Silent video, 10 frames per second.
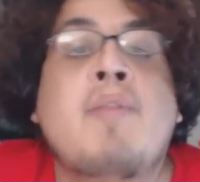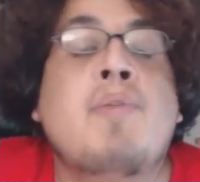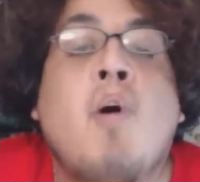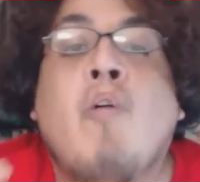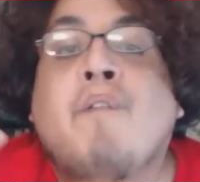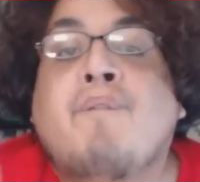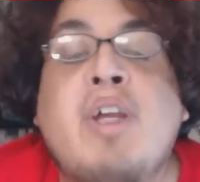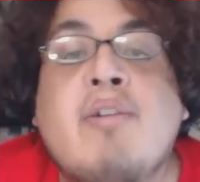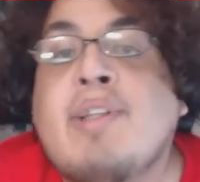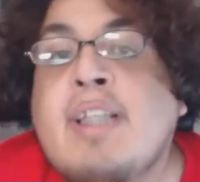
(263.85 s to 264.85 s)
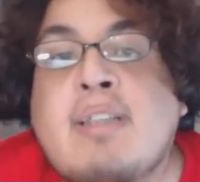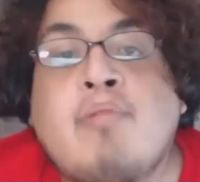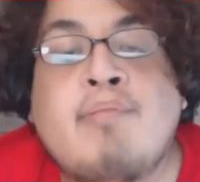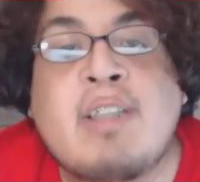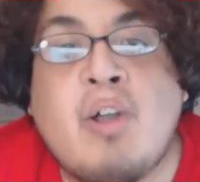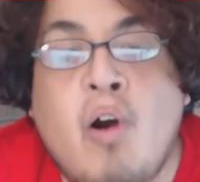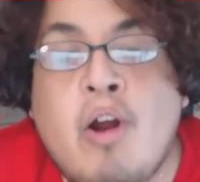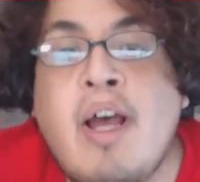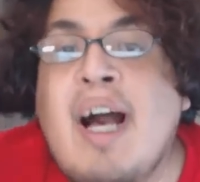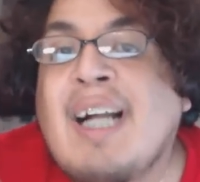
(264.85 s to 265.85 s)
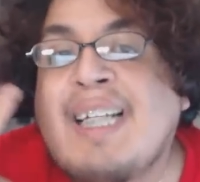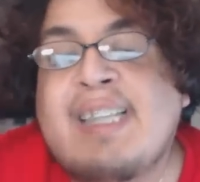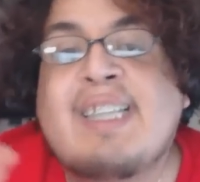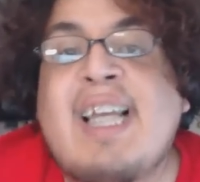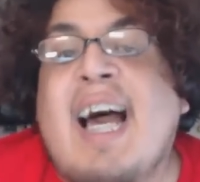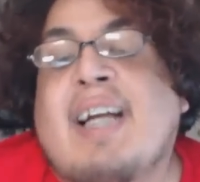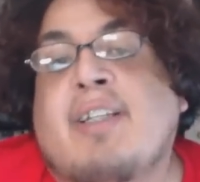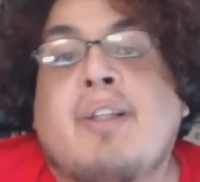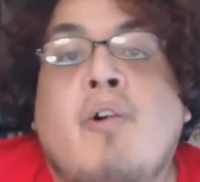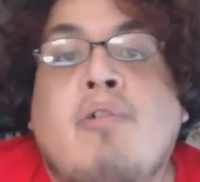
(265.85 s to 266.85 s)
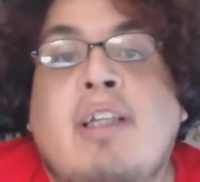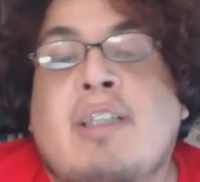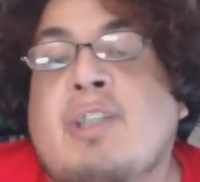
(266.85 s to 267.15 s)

no fear in this woman's heart, against the Acnologia.